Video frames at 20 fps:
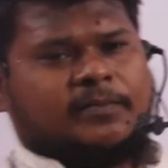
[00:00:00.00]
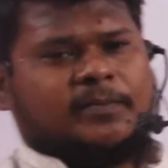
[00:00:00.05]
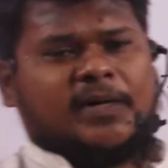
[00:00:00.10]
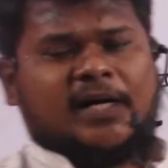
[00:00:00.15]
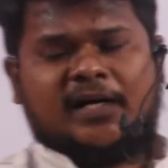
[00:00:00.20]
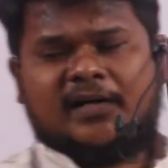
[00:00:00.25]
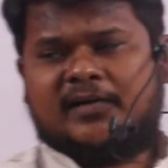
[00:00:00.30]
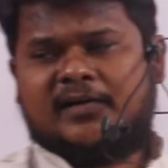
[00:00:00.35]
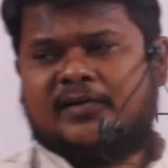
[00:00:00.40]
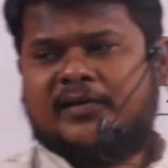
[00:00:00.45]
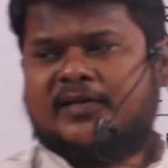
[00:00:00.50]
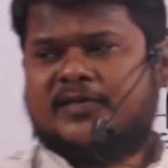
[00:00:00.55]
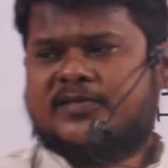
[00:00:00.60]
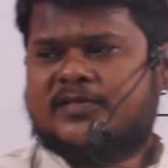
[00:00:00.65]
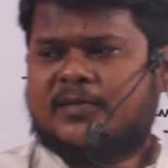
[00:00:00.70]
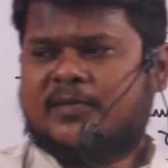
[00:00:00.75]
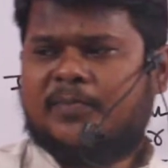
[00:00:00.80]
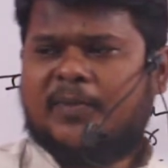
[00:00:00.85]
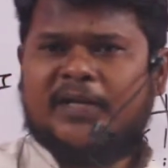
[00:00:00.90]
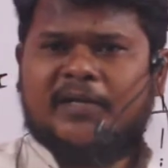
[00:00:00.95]
Battery is
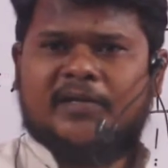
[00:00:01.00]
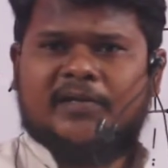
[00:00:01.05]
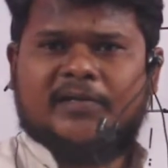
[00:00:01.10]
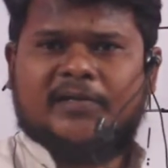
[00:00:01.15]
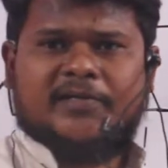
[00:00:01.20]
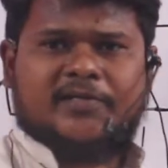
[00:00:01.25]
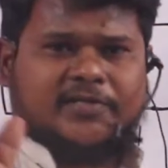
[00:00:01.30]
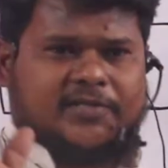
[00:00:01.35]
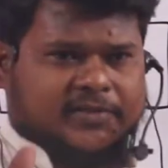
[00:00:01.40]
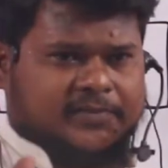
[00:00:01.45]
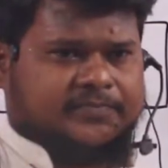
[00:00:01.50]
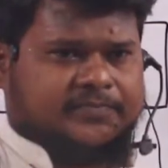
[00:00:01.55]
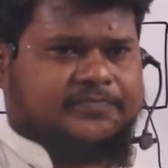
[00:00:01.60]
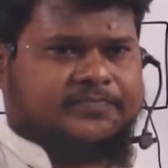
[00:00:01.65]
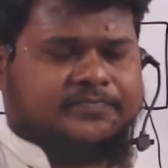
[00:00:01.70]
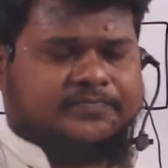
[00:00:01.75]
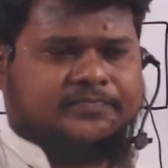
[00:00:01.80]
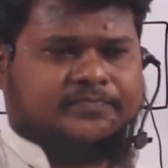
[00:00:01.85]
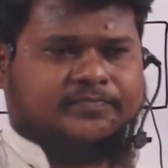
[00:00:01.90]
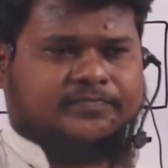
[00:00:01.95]
supplying energy.
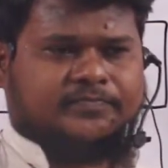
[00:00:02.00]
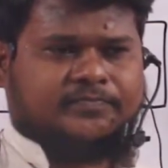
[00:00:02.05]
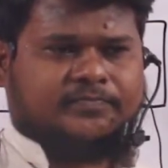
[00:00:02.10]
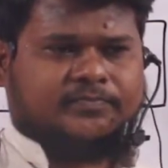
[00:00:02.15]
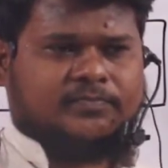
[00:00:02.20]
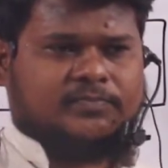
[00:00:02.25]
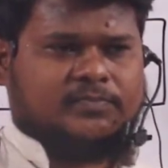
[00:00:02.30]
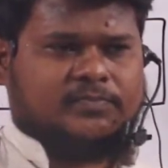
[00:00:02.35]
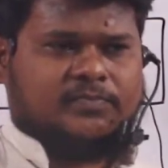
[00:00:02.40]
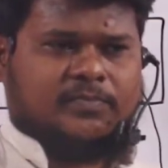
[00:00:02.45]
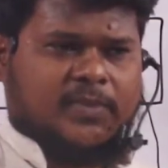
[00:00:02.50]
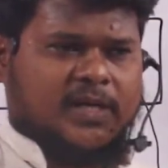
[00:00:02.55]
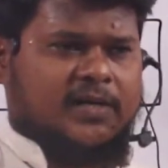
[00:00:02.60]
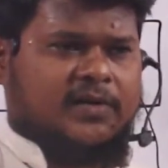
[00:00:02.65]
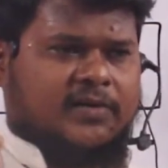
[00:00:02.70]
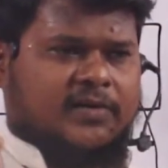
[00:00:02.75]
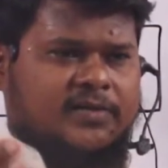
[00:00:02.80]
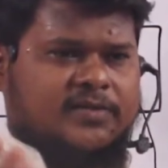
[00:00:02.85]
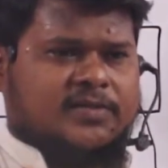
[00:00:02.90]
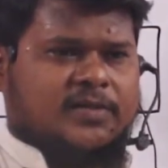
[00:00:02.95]

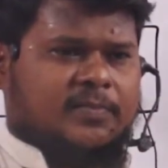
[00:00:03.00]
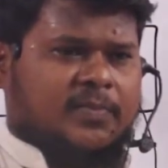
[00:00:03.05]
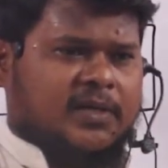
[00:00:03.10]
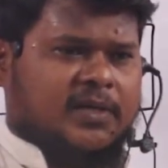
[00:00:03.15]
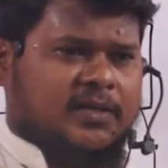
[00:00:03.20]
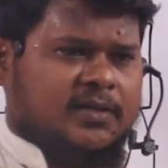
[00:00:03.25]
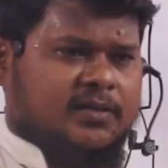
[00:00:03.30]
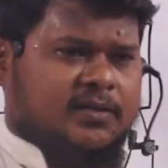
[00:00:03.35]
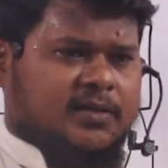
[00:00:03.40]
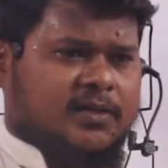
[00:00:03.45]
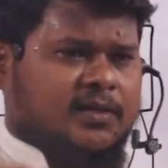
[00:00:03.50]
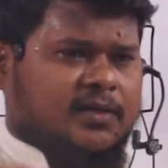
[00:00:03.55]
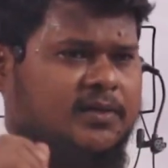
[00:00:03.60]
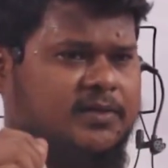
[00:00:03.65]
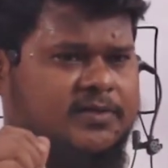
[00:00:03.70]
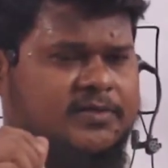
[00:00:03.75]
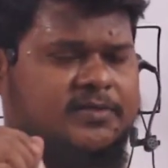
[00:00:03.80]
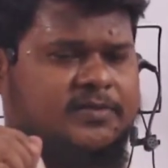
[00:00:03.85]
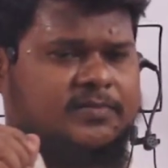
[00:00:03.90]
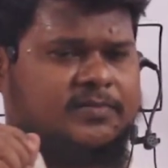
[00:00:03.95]
Battery is supplying
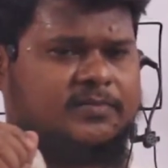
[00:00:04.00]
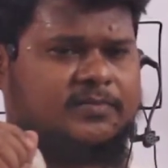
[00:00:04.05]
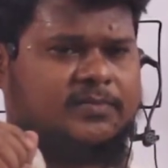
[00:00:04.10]
energy.